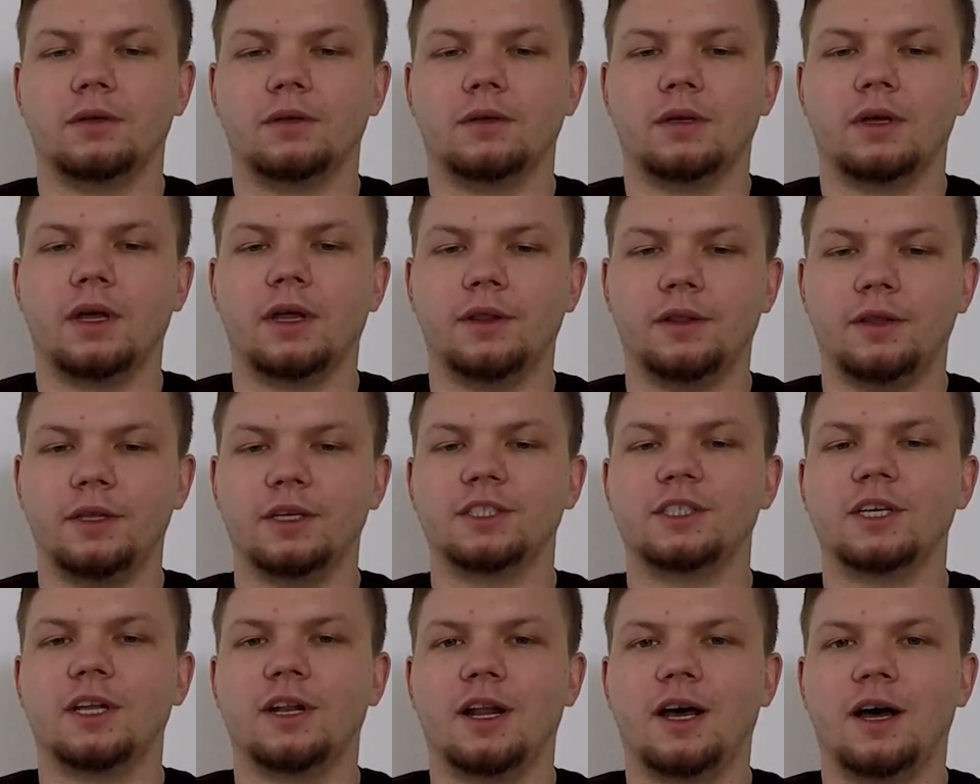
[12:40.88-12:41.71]
And
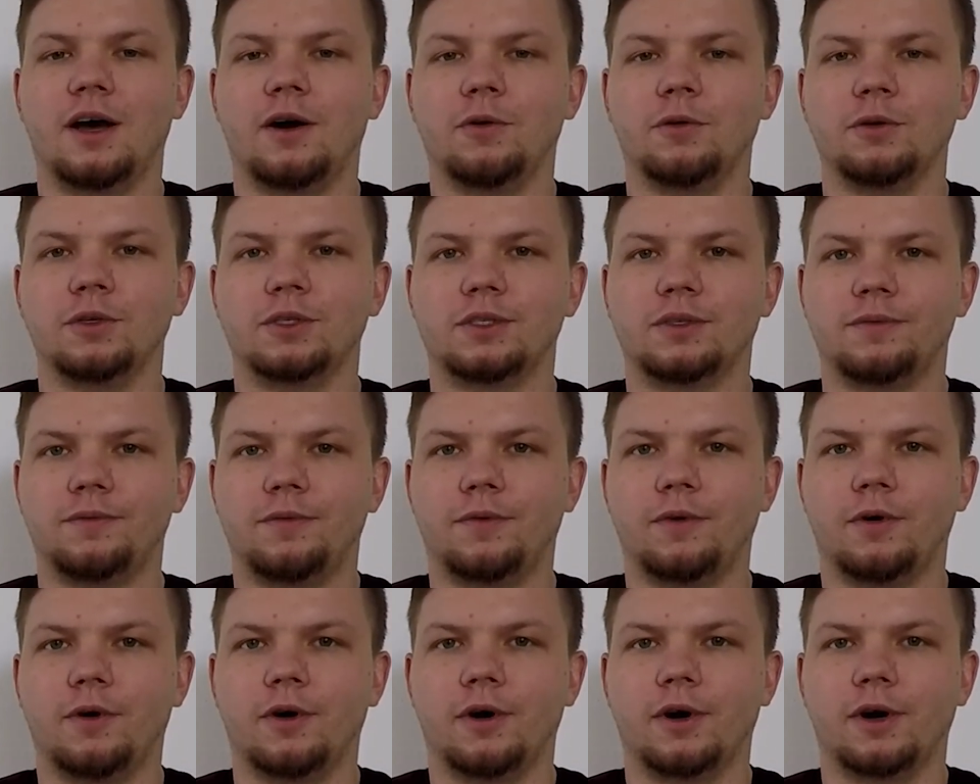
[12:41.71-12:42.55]
this allows
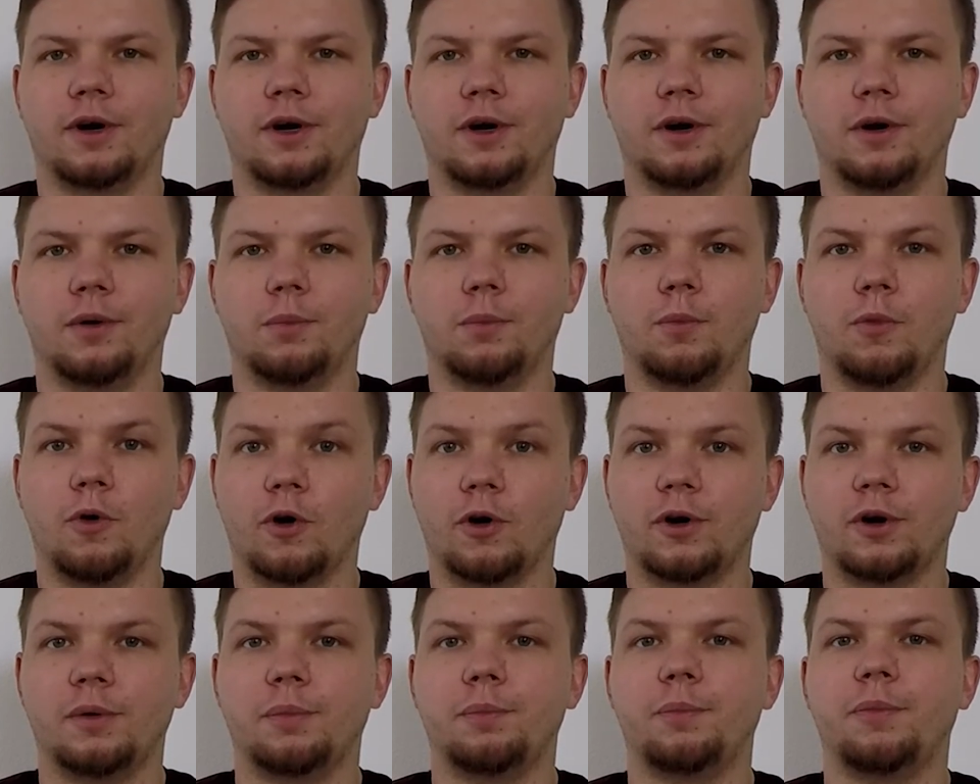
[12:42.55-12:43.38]
for
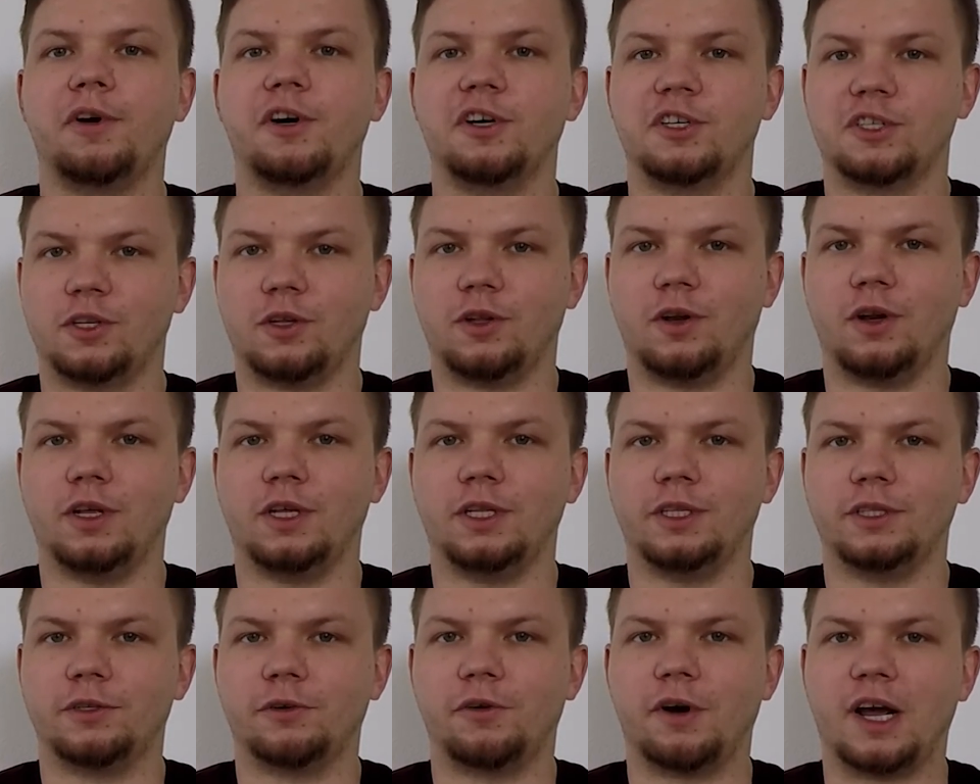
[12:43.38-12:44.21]
more personal
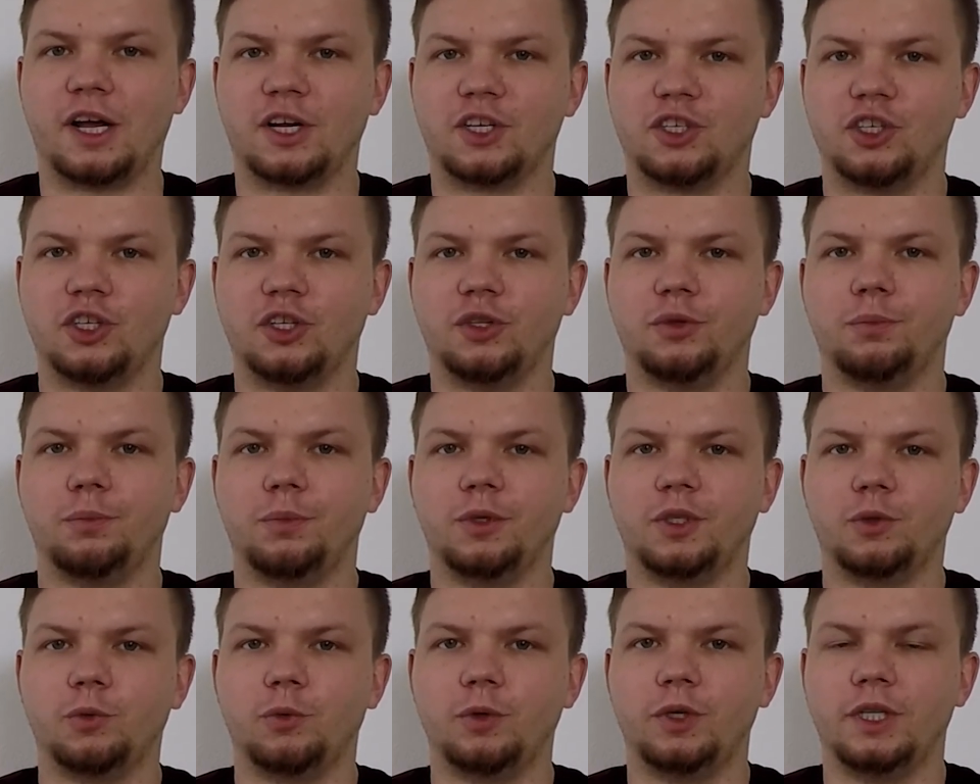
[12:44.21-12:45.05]
interaction
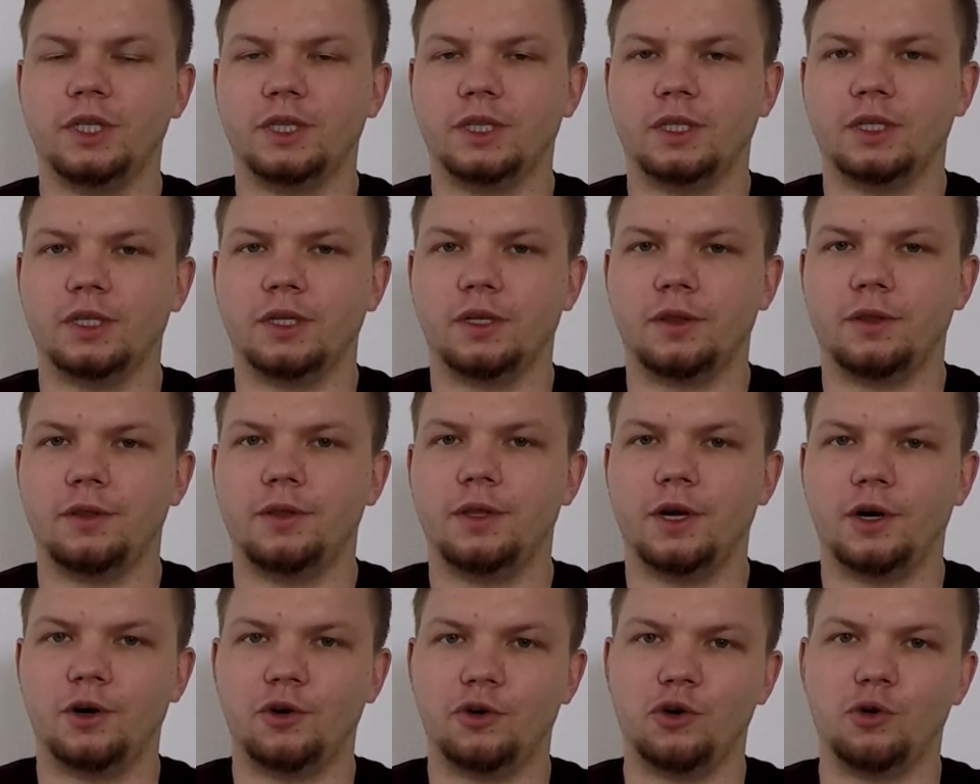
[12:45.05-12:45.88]
between
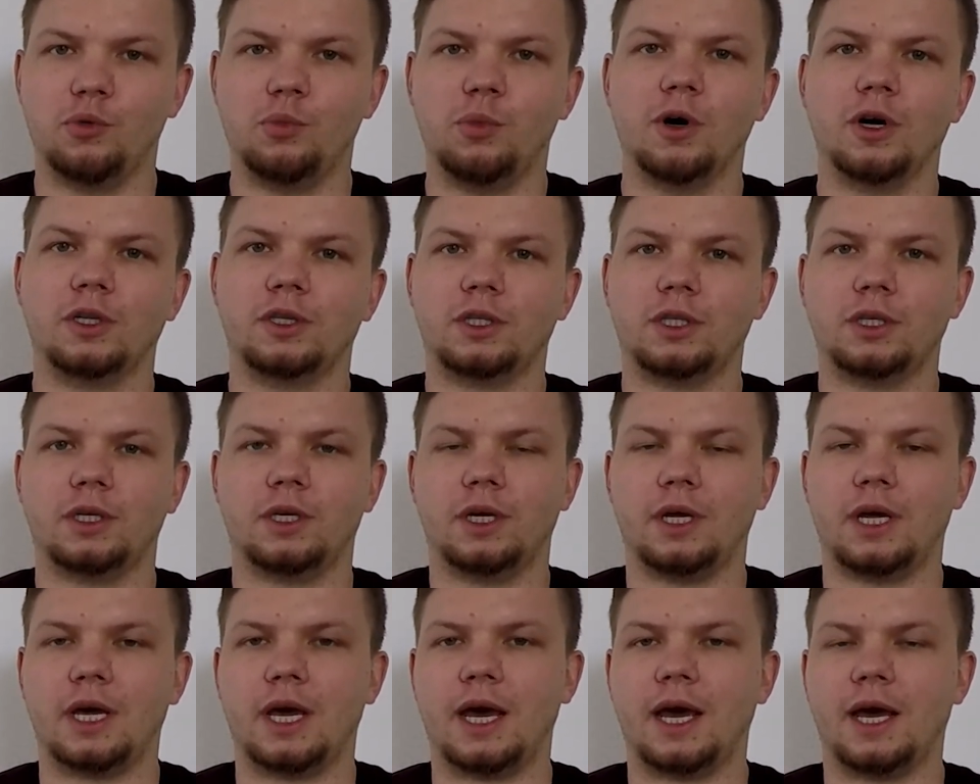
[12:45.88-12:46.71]
the robot
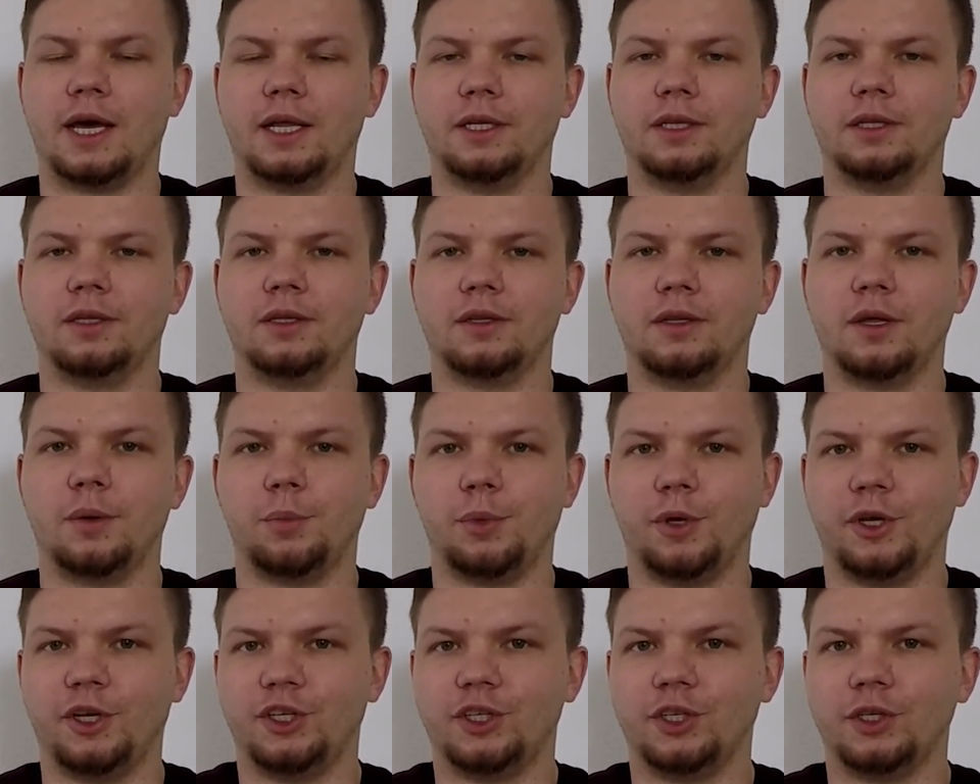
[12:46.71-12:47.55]
and the
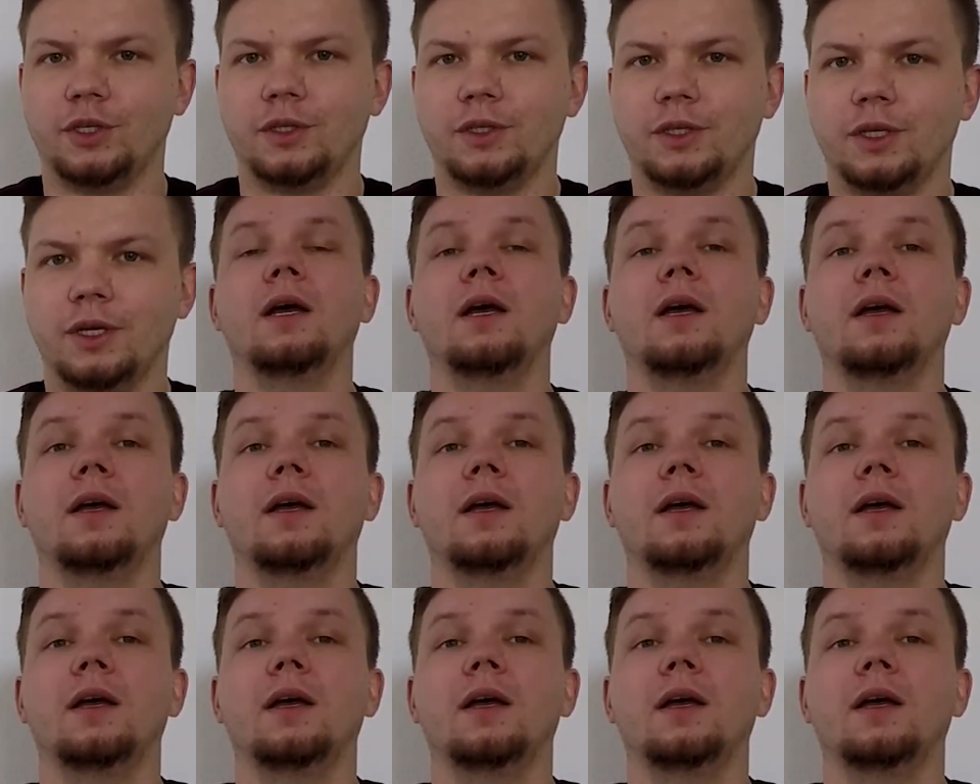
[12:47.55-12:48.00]
patient.